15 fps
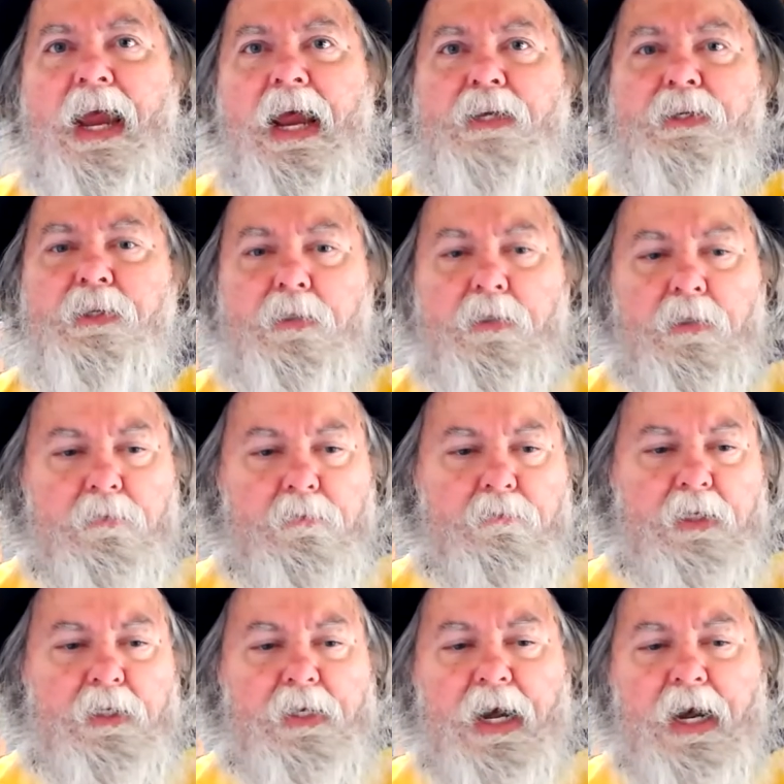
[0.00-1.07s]
acid.
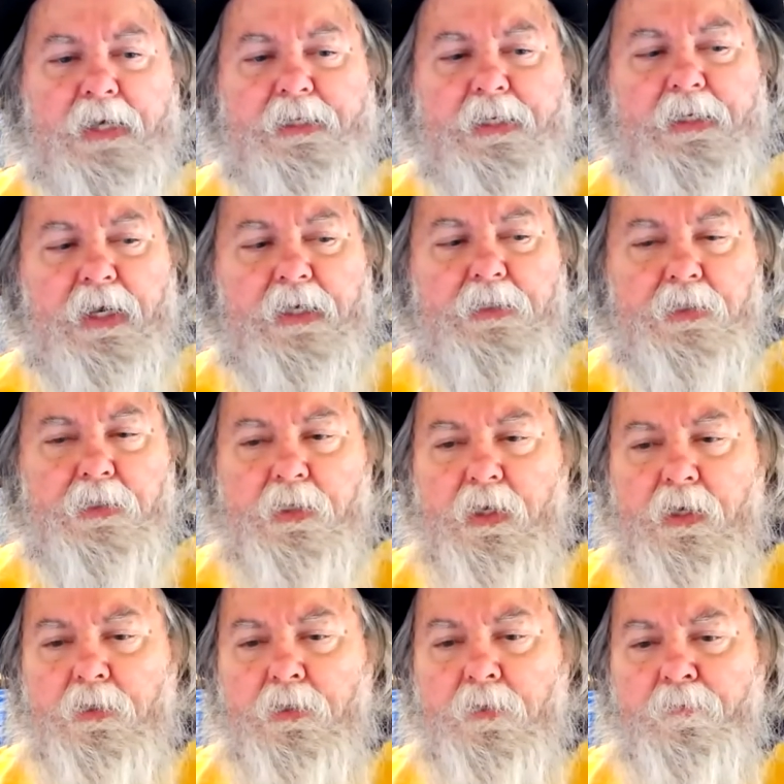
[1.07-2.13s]
It oxidizes
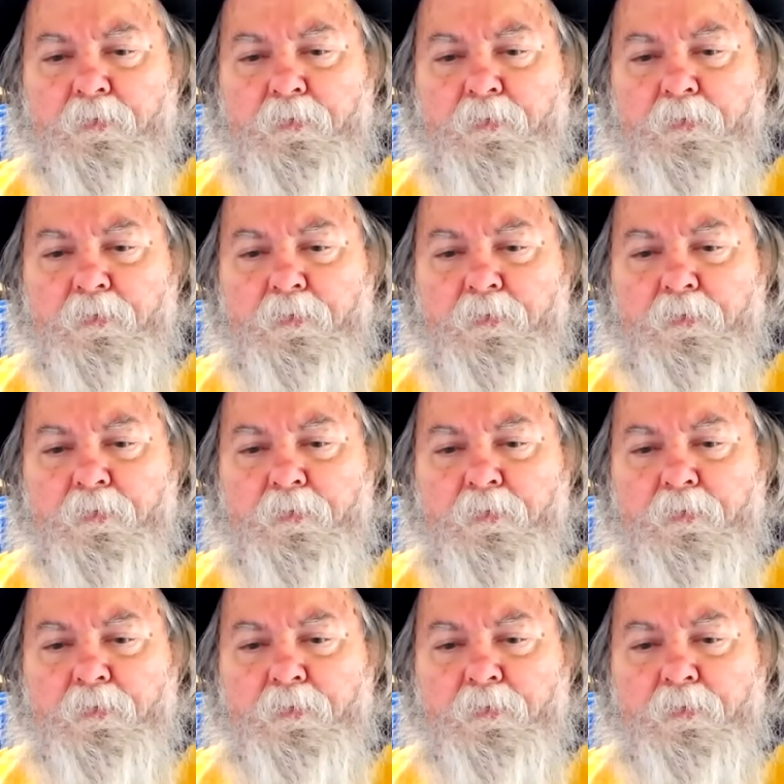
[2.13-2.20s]
things.